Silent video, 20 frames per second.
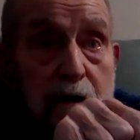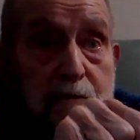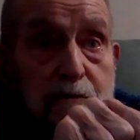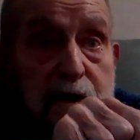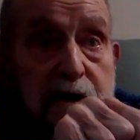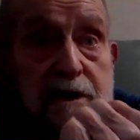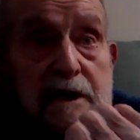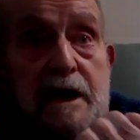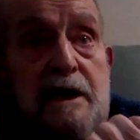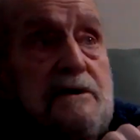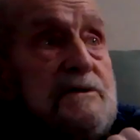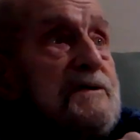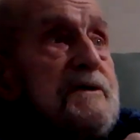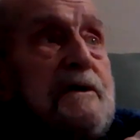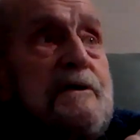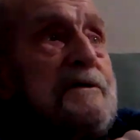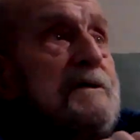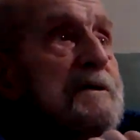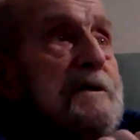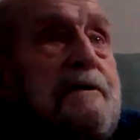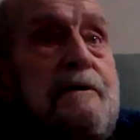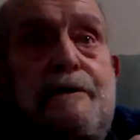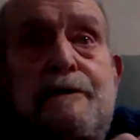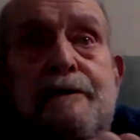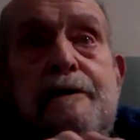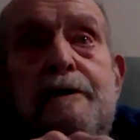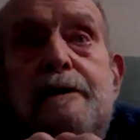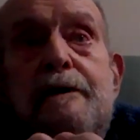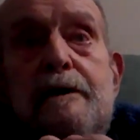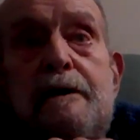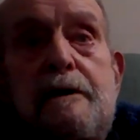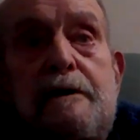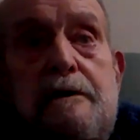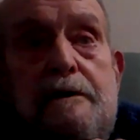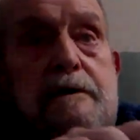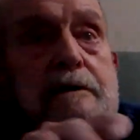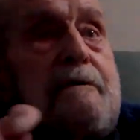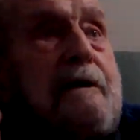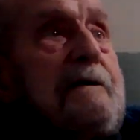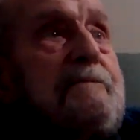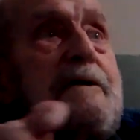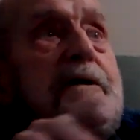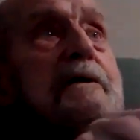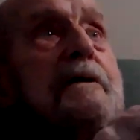and now suddenly you haven't got a